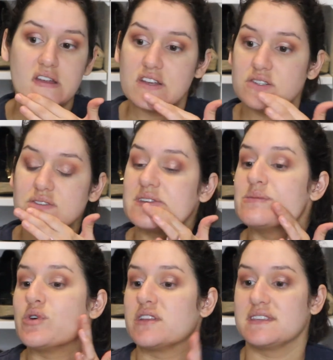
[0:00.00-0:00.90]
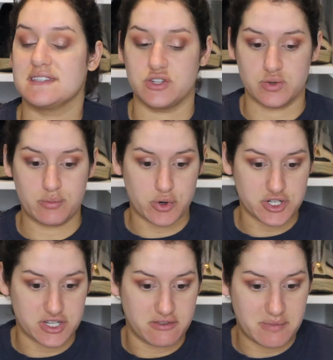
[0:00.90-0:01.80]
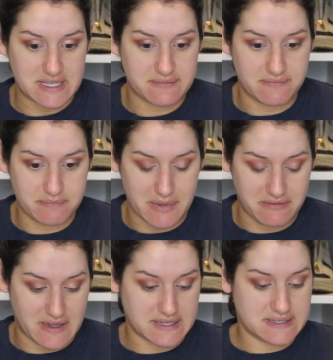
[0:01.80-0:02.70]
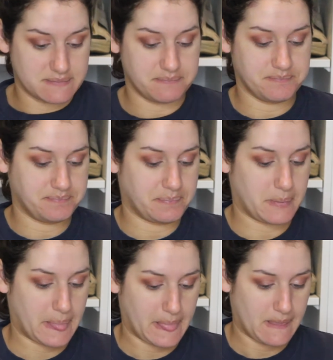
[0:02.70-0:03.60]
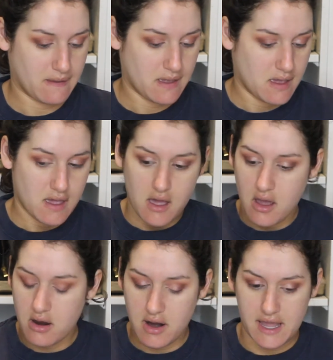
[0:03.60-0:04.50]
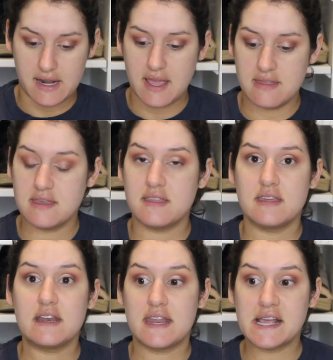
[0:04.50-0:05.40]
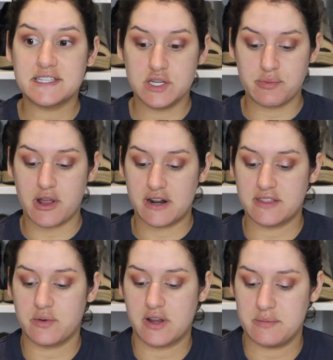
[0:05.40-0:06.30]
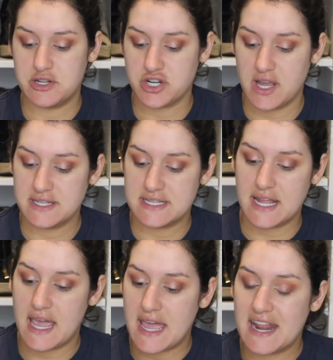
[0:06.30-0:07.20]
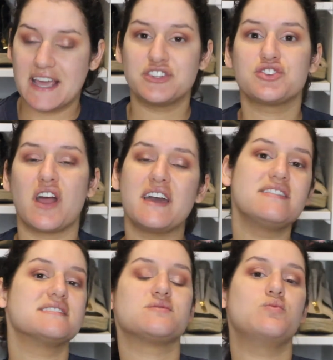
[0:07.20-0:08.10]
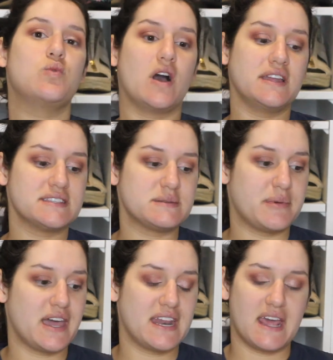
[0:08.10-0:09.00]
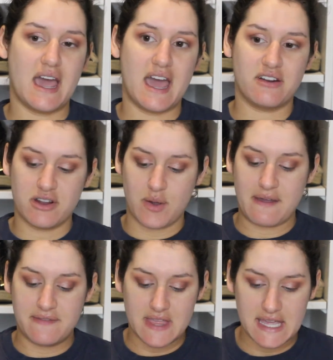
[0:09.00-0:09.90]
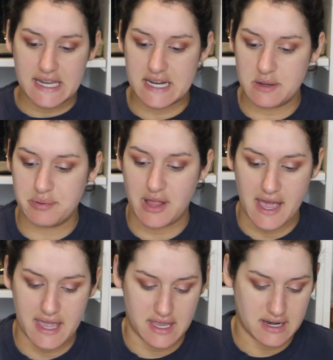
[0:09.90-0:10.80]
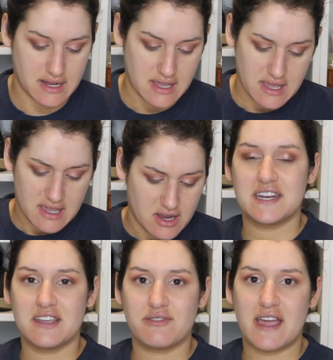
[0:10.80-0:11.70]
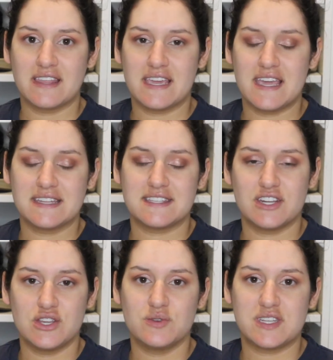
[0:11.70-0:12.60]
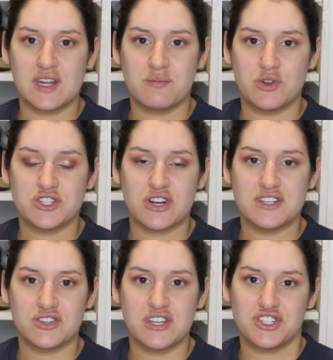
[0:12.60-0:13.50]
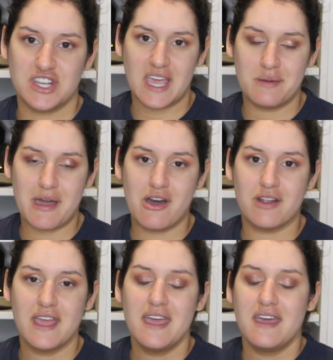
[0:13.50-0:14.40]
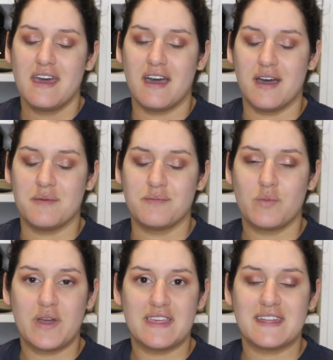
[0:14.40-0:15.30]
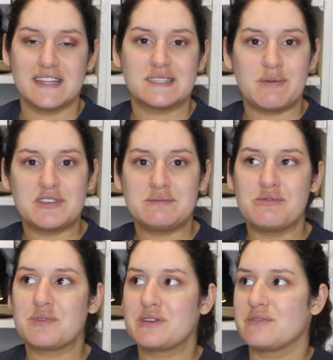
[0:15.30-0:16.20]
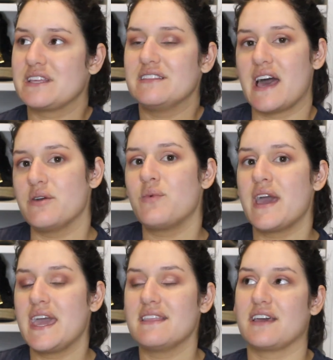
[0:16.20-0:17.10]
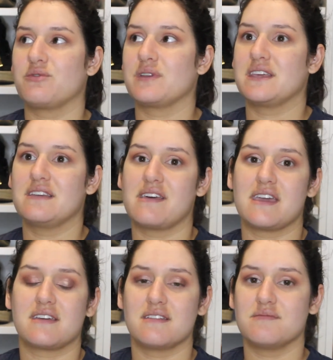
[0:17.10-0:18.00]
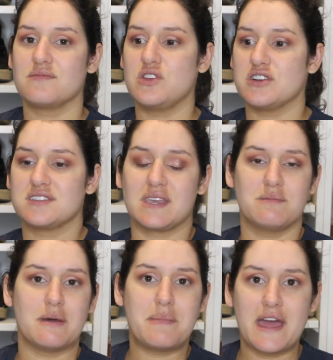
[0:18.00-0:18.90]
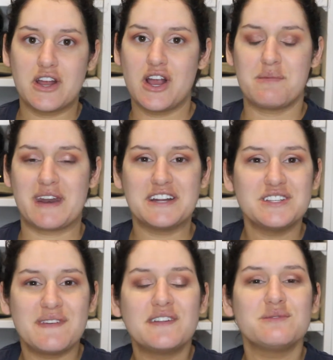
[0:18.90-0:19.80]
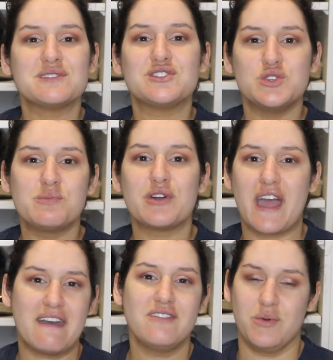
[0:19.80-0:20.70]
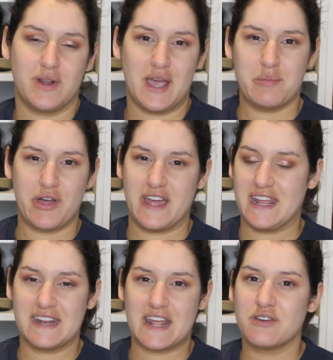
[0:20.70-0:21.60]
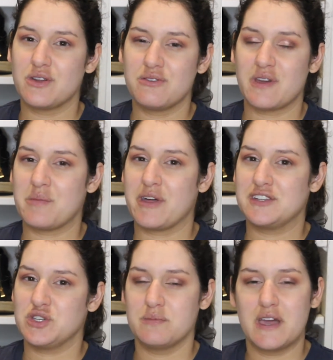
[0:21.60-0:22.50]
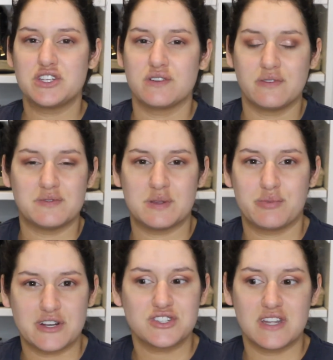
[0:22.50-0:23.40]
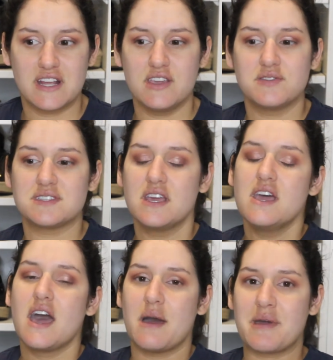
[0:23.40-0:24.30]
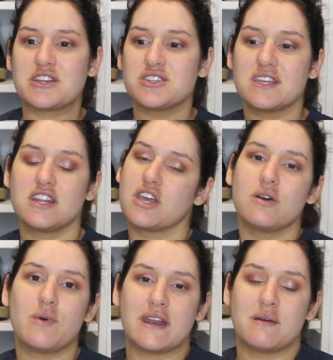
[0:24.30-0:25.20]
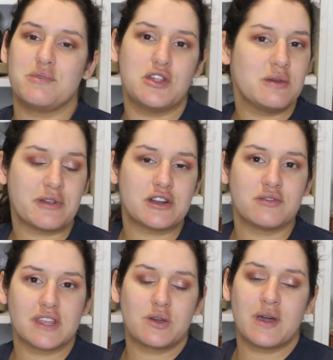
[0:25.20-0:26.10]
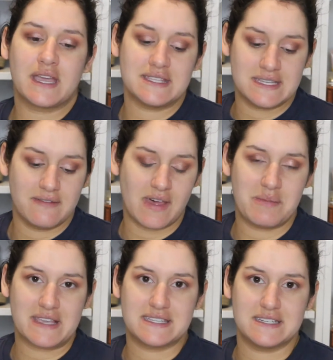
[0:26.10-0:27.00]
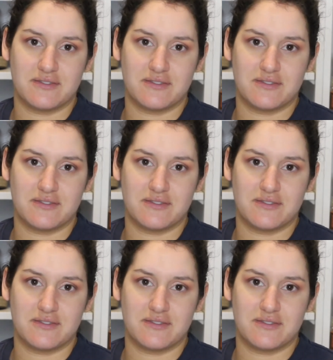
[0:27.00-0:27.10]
Just really more in the central portion of my face. Alright, and then the next new product that we're going to be trying today, and I tried this once, but I don't know, I feel like I didn't apply it. Sunday Riley, it's the new tin moisturizer that came out with, and it's supposed to be really lightweight, like really like your skin but better, but I just found it was super heavy when I applied it, and I don't know if I applied too much or if it was the brush that I used. I'm actually going to go wet a beauty blender really quick and see if that makes a